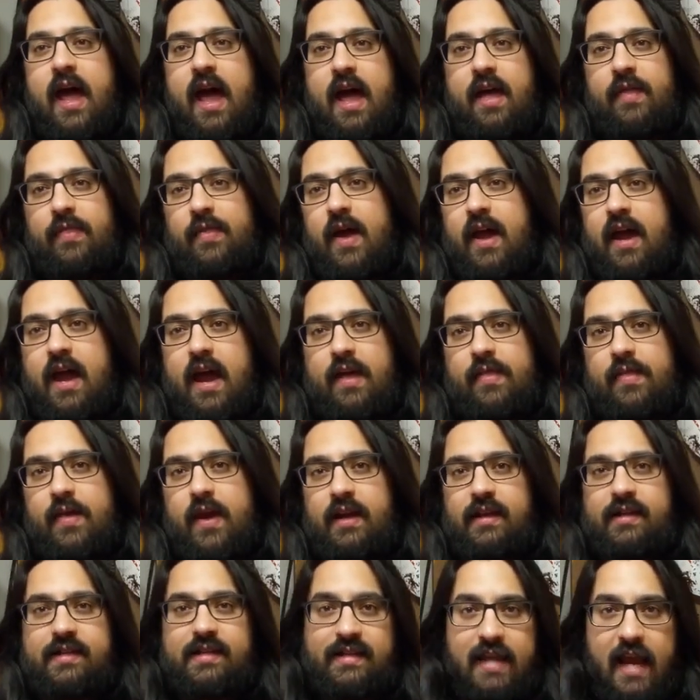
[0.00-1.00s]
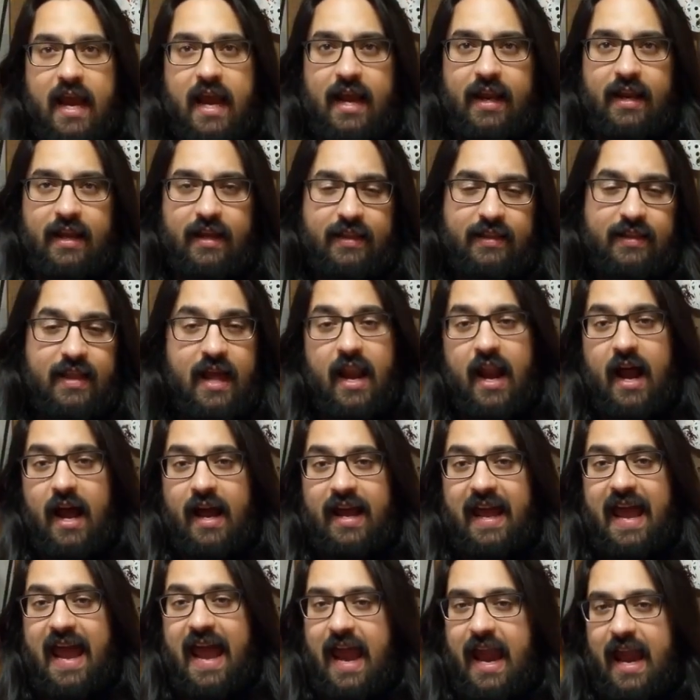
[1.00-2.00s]
and they stated that
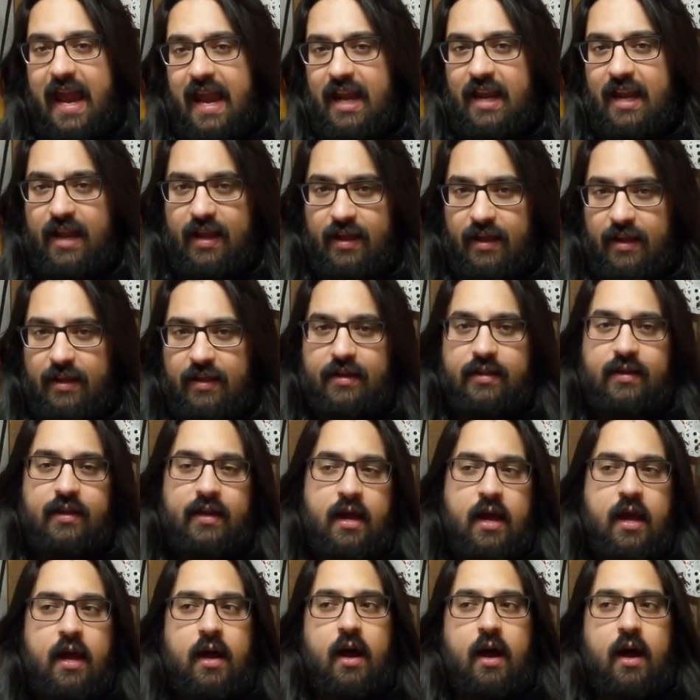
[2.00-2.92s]
I hated